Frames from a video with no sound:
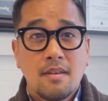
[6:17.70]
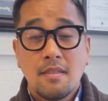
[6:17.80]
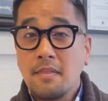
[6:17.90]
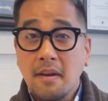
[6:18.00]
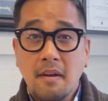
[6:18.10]

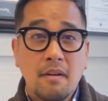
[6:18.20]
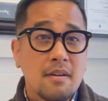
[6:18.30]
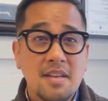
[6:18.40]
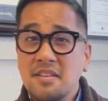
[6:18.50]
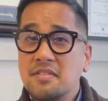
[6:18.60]
There
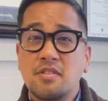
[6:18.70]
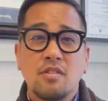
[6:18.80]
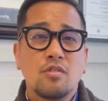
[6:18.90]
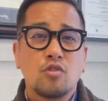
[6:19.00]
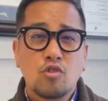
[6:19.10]
is
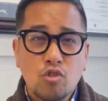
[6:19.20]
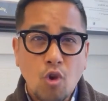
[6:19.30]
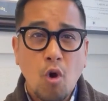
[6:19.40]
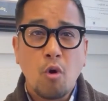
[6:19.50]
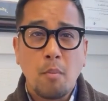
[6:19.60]

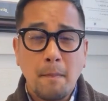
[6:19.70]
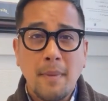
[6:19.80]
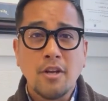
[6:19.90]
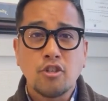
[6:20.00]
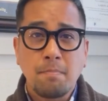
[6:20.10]
so
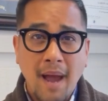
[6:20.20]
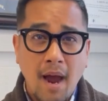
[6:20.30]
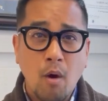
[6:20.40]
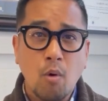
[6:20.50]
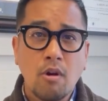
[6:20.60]
much
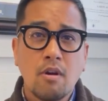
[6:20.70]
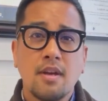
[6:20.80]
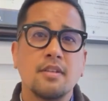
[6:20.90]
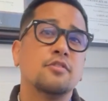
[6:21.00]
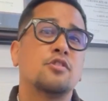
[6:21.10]
power
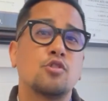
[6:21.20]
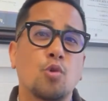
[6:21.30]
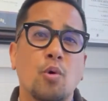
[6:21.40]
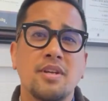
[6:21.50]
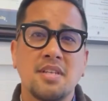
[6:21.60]
in
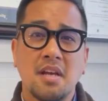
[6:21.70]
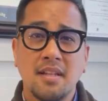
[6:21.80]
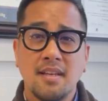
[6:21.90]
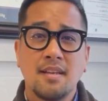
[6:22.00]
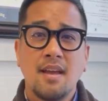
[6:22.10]

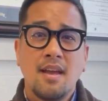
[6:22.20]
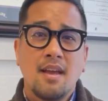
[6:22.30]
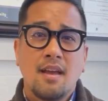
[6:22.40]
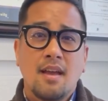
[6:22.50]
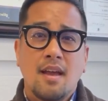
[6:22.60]
storytelling,
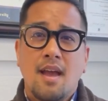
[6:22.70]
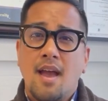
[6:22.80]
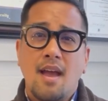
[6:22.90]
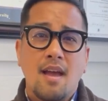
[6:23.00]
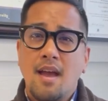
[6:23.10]

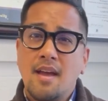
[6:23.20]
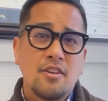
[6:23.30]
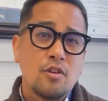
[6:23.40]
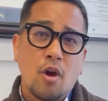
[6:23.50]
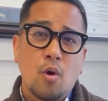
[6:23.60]
and
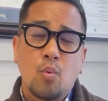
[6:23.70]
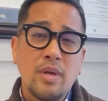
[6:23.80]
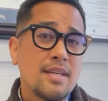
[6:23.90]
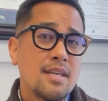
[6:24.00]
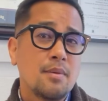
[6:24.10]

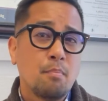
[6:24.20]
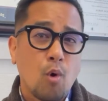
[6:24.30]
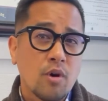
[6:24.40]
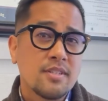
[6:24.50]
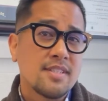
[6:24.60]
we need
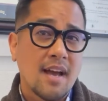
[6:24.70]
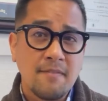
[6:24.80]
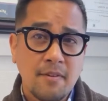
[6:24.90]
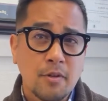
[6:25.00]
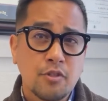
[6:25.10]
more
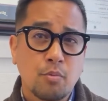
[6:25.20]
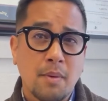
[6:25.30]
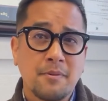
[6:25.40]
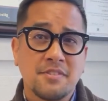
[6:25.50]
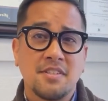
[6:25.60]
diverse
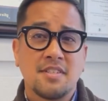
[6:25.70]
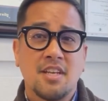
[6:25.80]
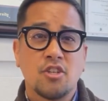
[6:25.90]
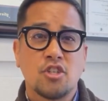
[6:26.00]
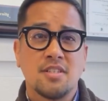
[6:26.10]

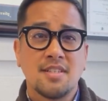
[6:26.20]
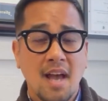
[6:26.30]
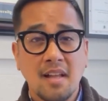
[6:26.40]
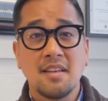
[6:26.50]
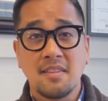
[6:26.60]
representation
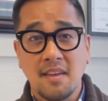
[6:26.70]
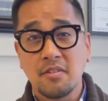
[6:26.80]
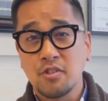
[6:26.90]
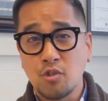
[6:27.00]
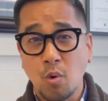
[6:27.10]
telling
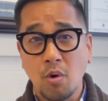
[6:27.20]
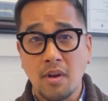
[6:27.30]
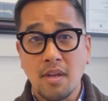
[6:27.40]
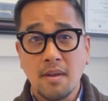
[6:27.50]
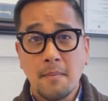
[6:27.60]
their
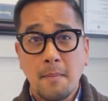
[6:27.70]
story.